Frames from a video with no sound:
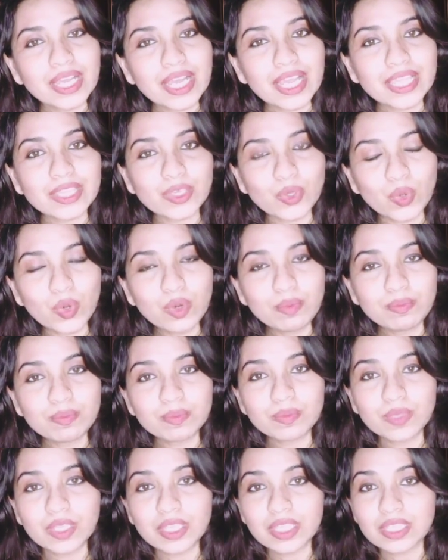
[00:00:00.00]
I hope
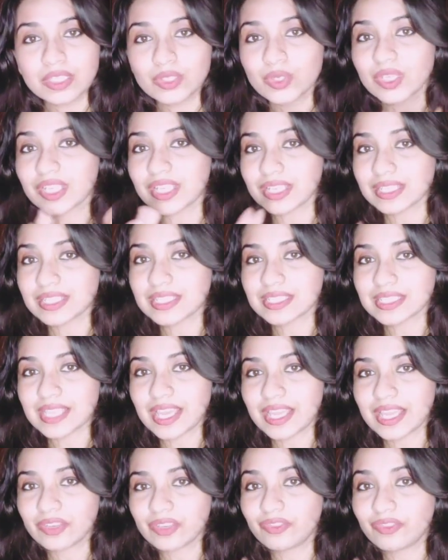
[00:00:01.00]
you can
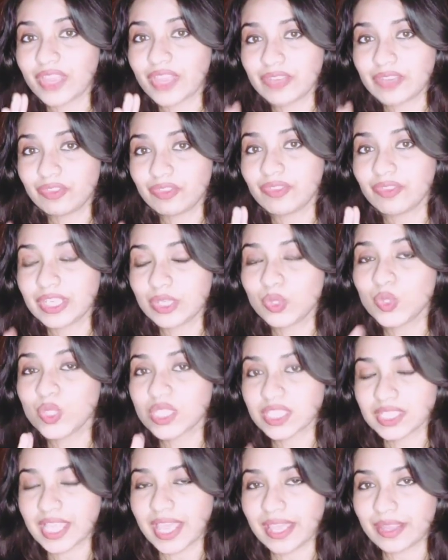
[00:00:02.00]
understand when we will use
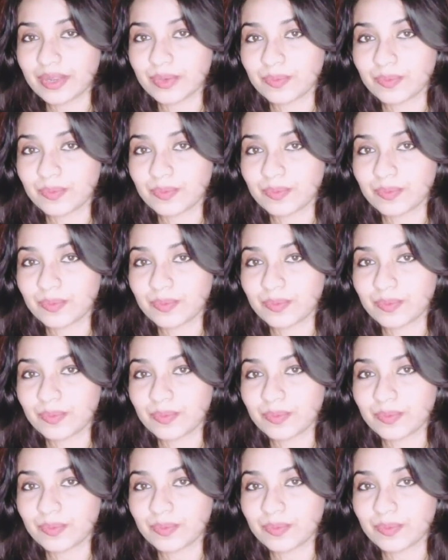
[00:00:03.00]
ser.